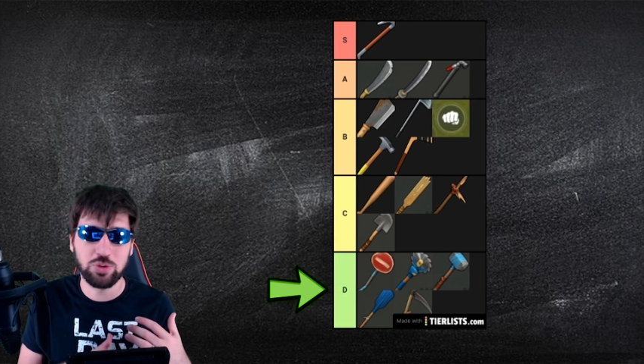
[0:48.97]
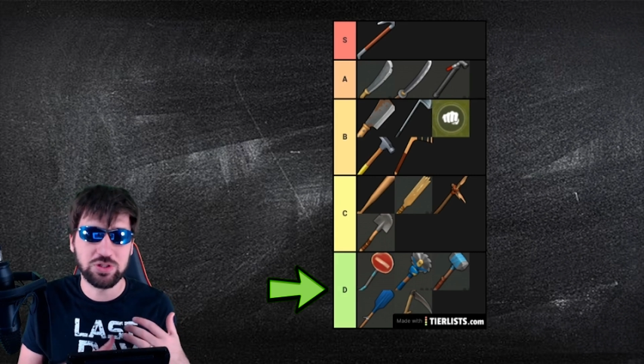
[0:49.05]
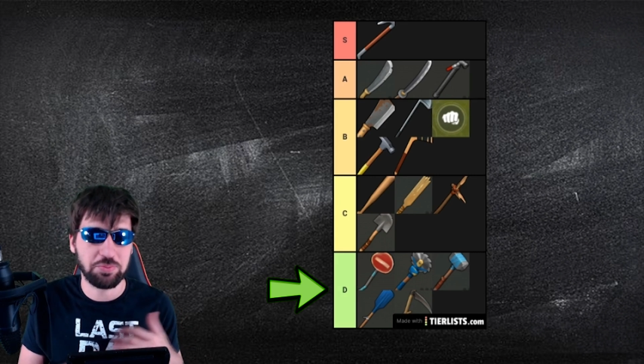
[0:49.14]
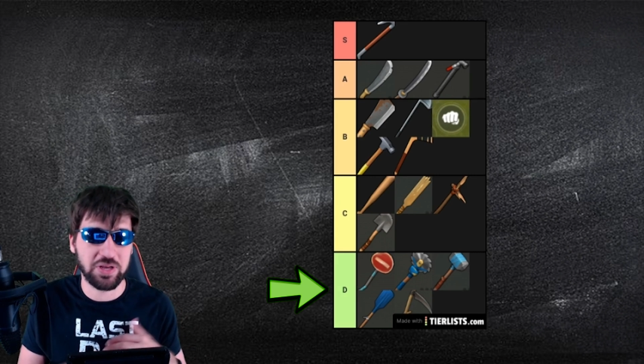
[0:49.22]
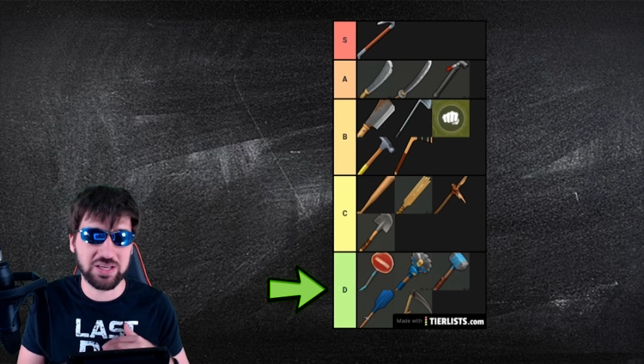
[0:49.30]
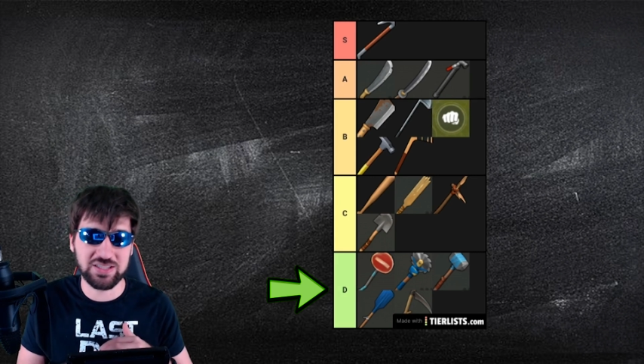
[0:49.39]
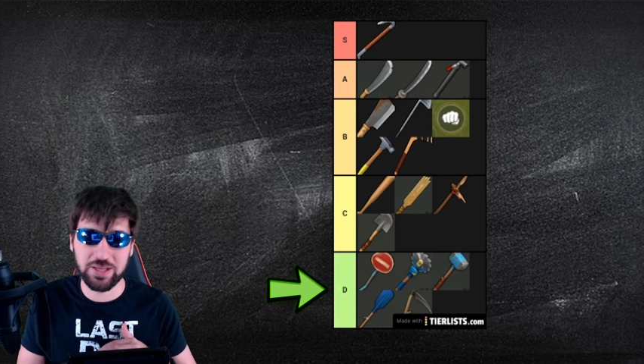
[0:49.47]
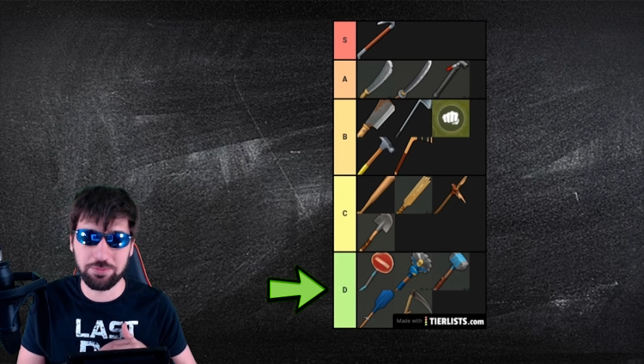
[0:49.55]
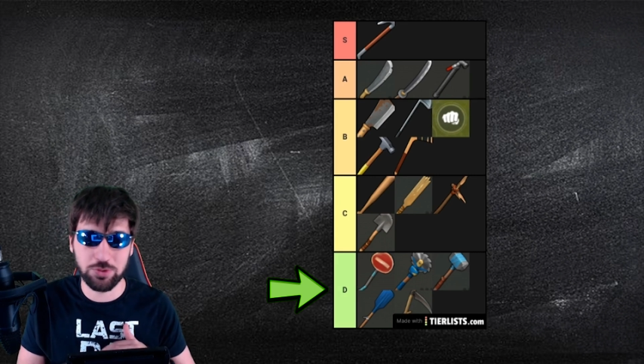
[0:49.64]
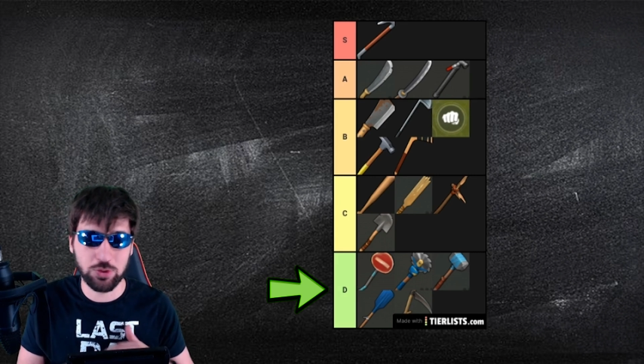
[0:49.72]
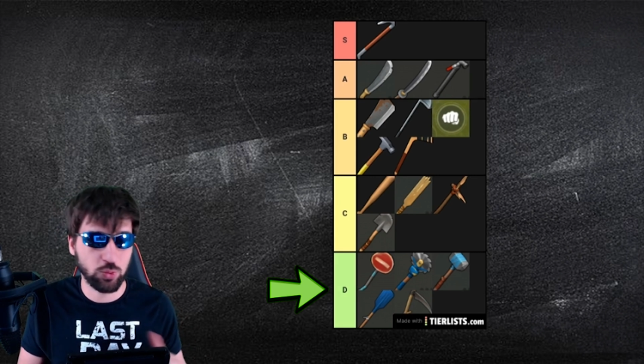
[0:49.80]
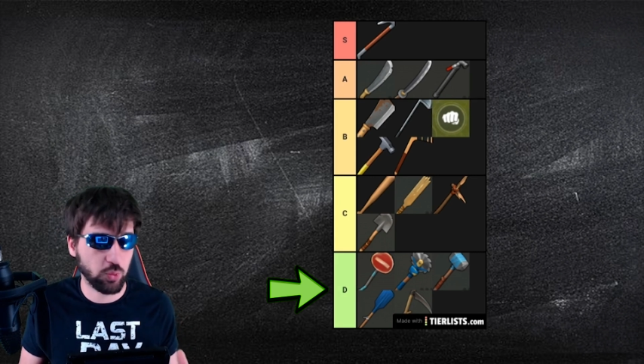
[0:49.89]
which makes
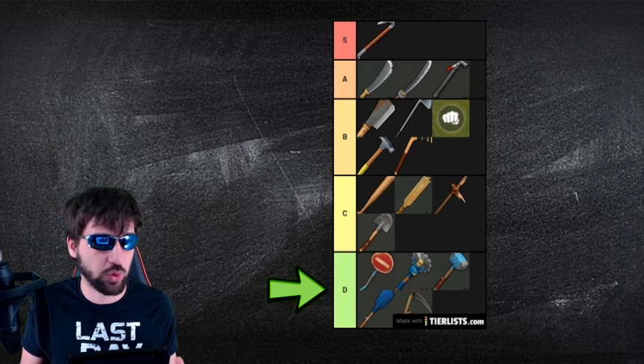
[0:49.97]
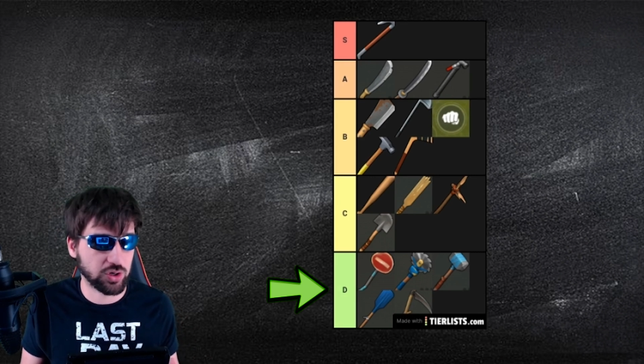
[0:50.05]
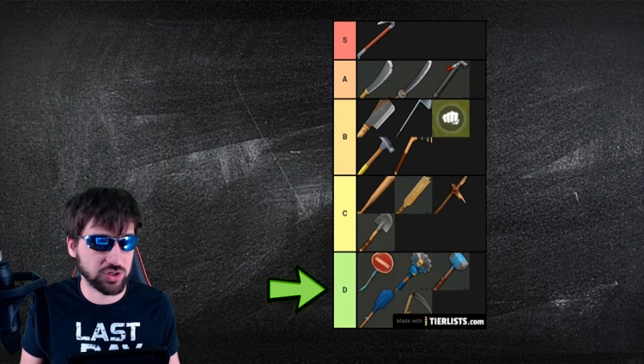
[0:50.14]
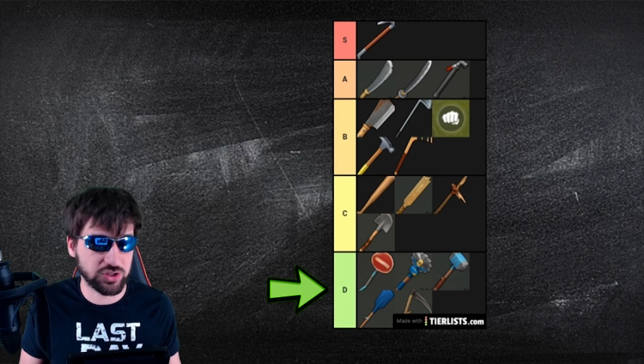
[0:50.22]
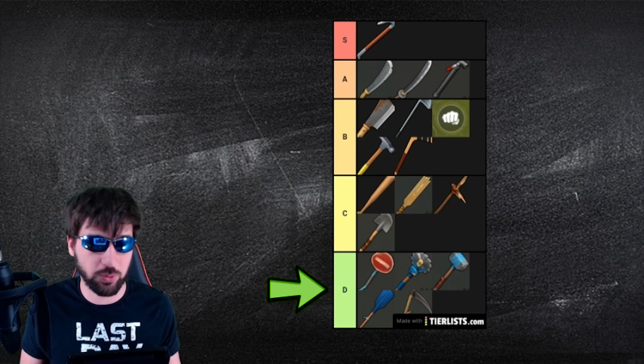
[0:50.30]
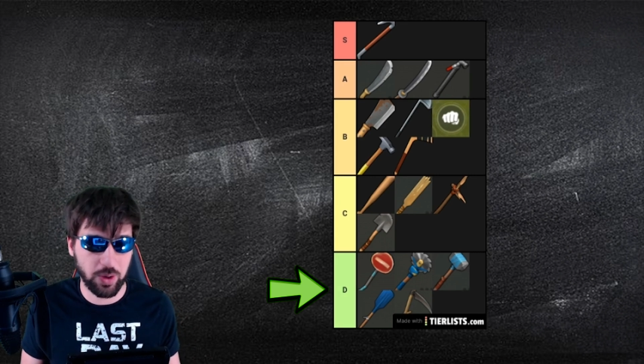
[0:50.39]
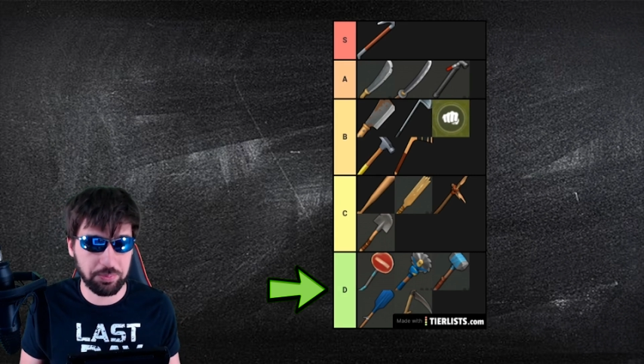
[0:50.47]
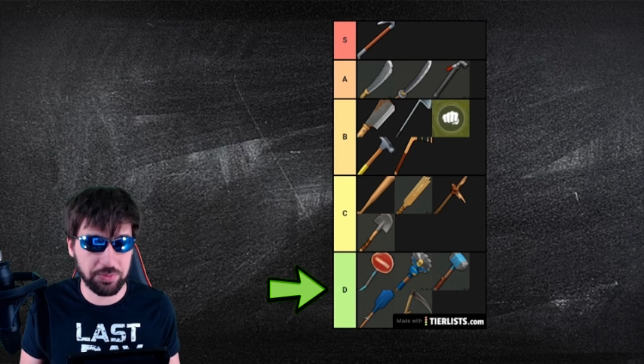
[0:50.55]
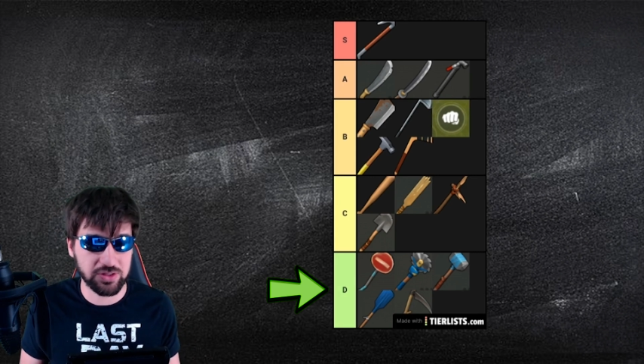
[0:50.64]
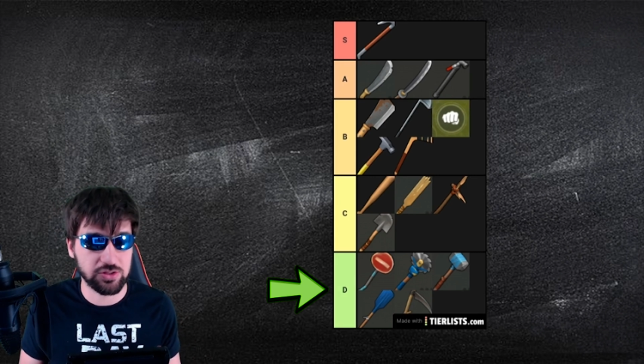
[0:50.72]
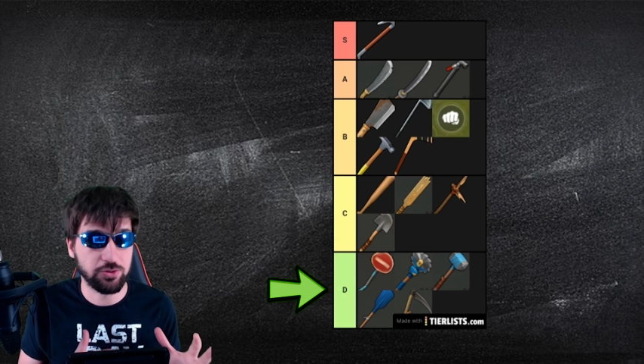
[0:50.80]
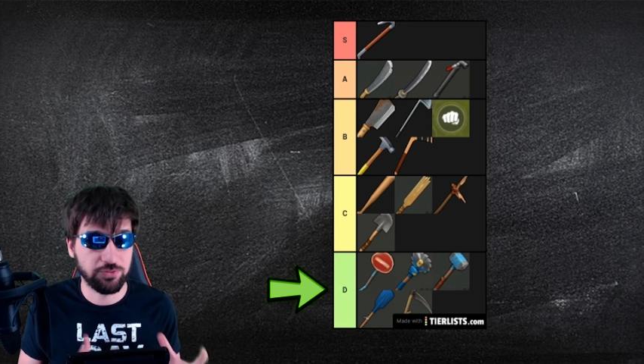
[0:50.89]
them the worst
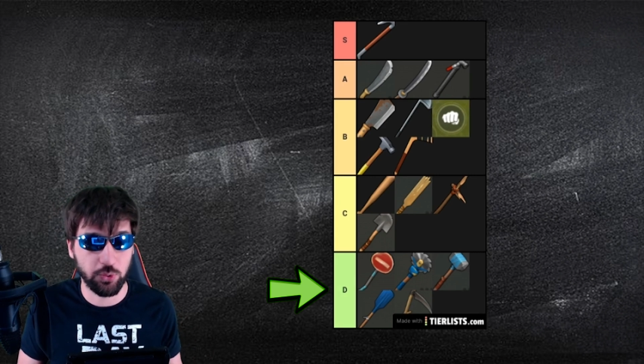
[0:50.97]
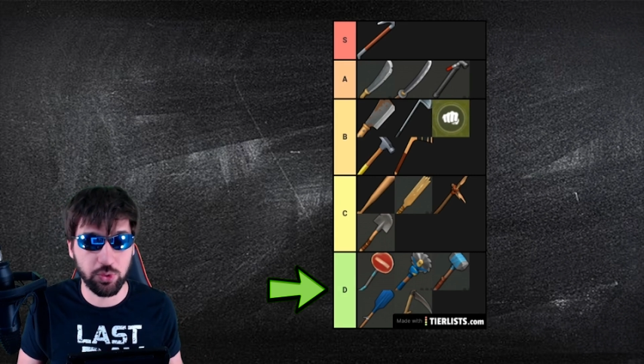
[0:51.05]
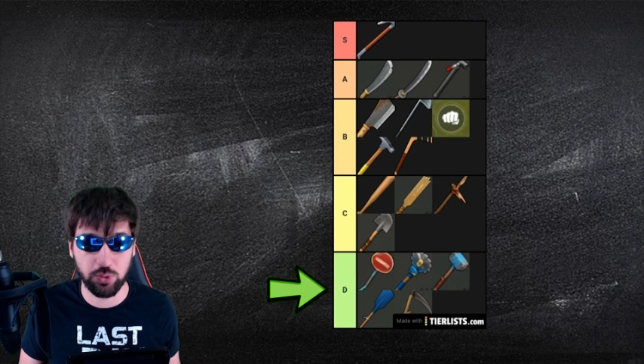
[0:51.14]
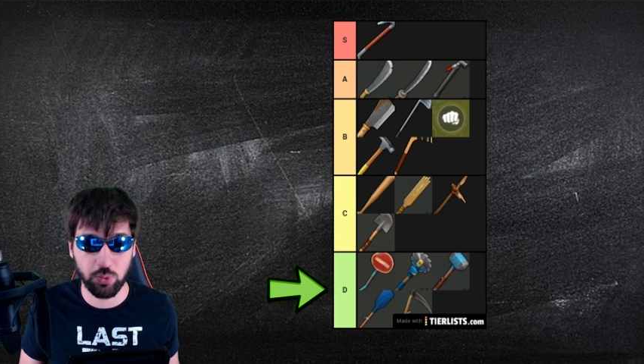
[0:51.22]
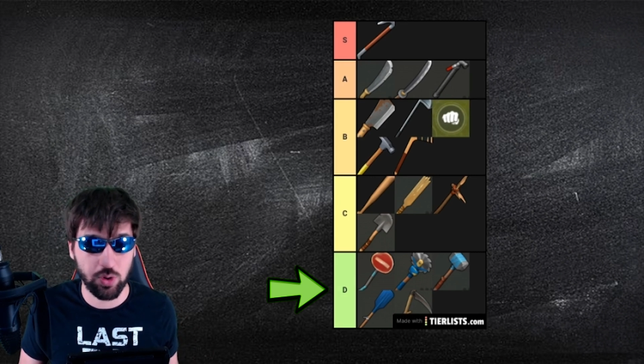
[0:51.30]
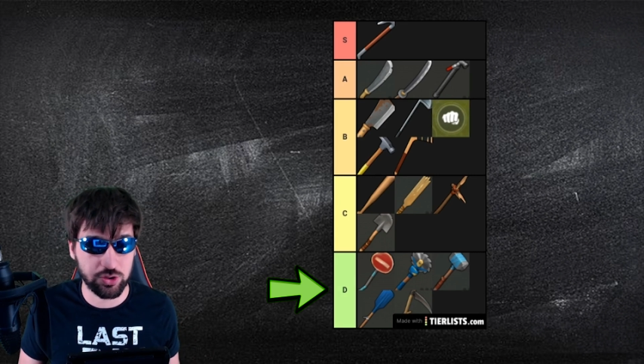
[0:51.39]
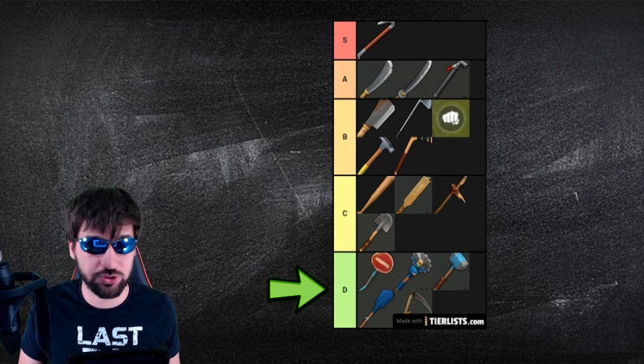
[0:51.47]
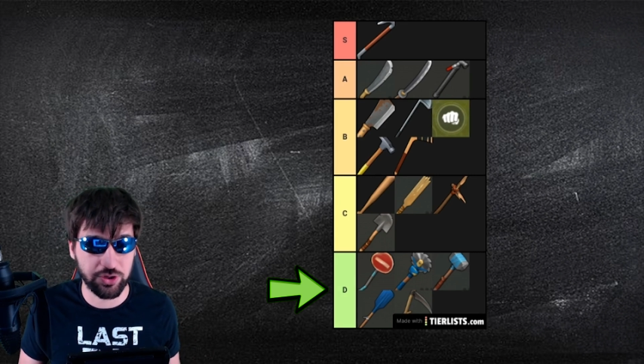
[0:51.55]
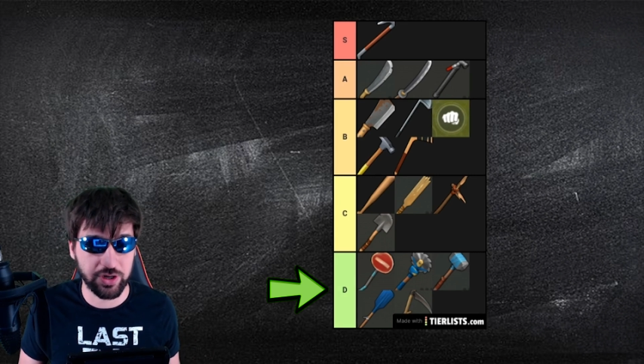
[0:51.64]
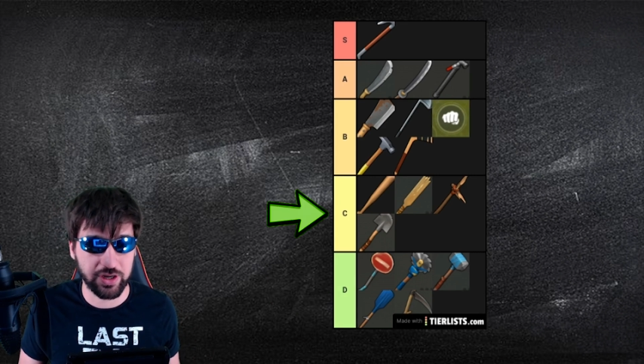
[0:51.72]
weapons for the wall trick.